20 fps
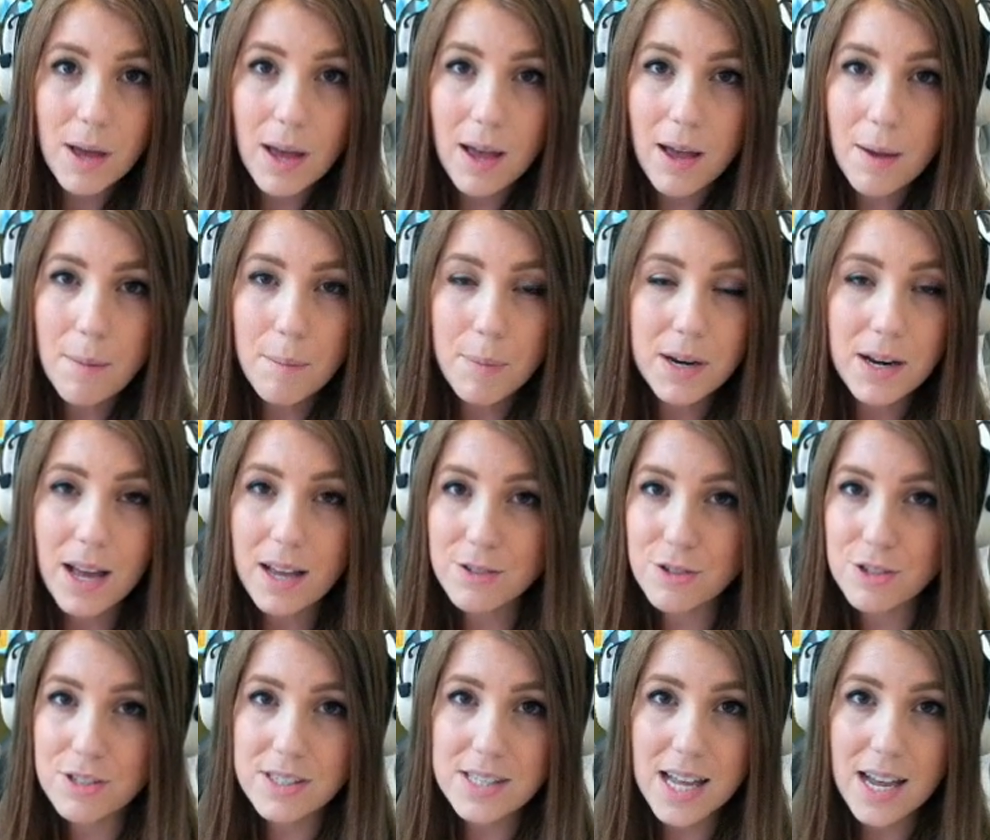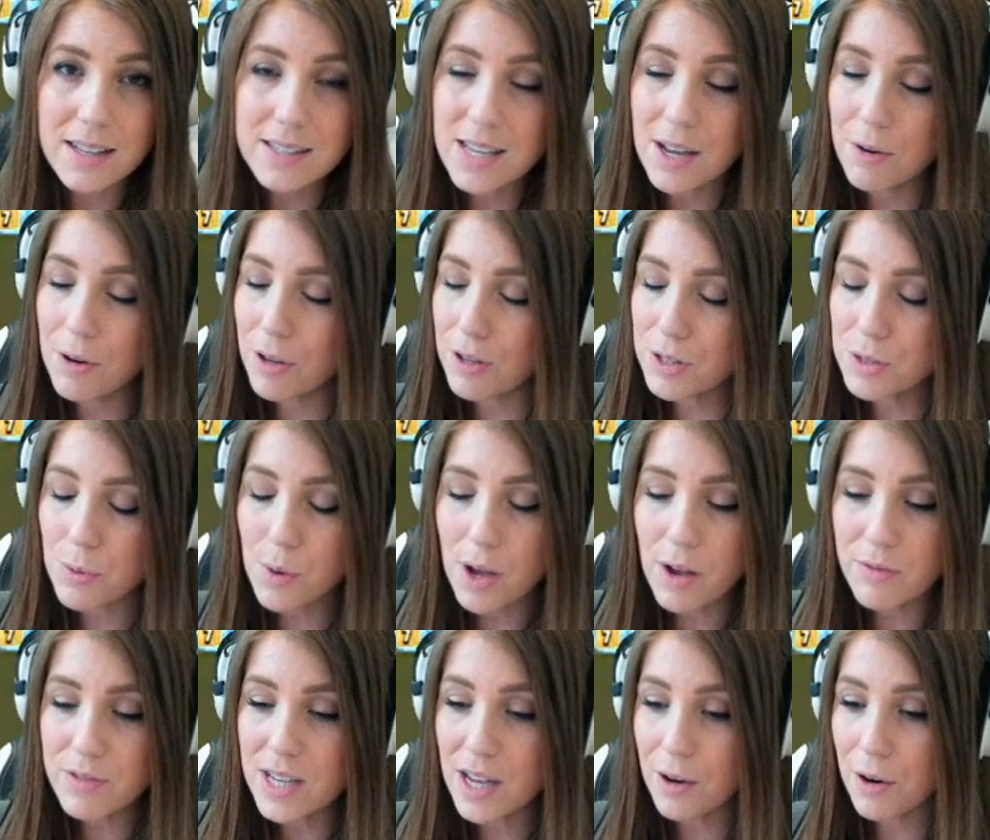um, but not just that, Town Hall
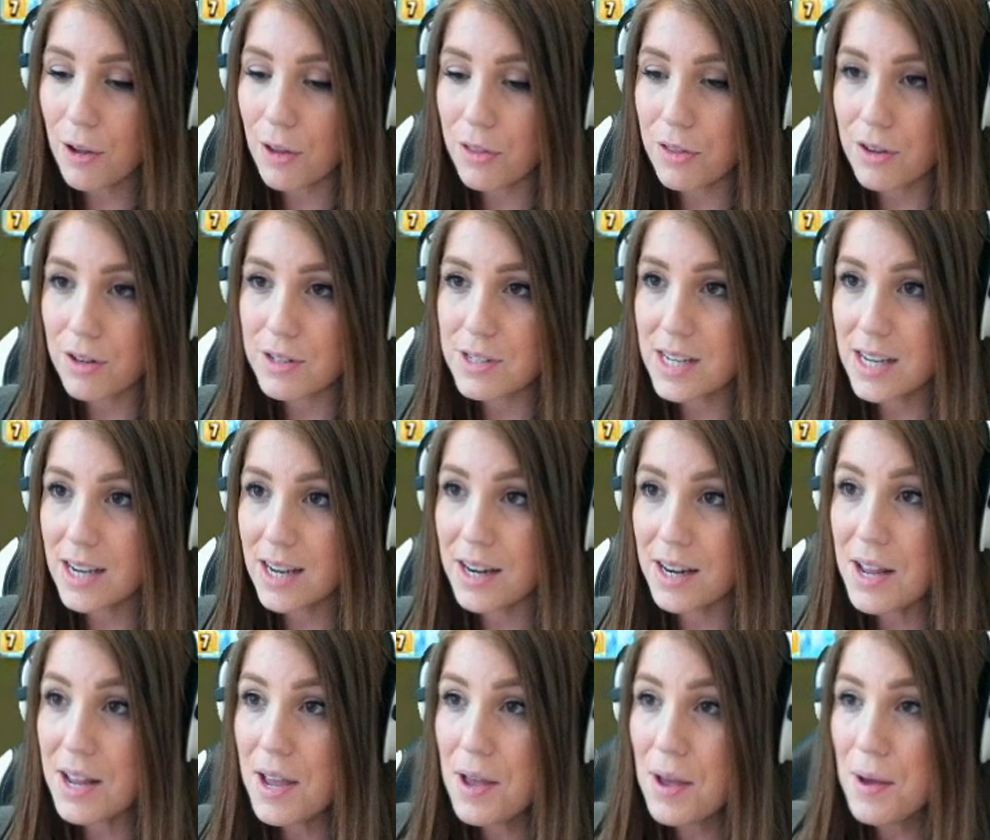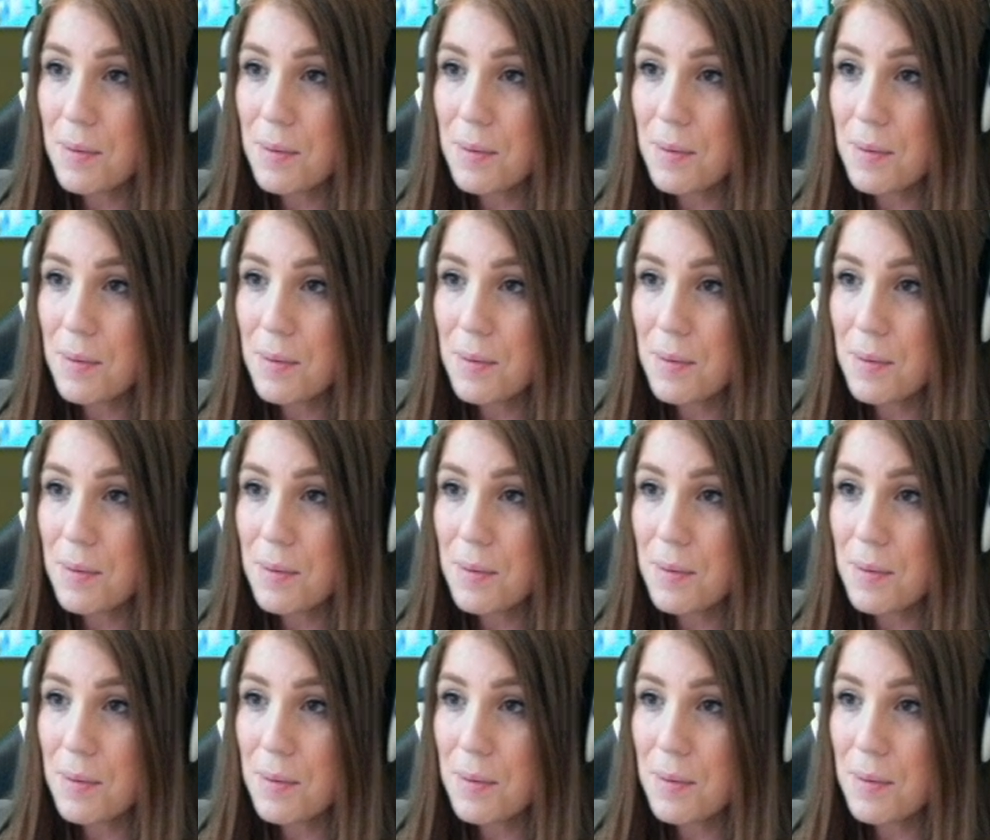twelve, Town Hall thirteen.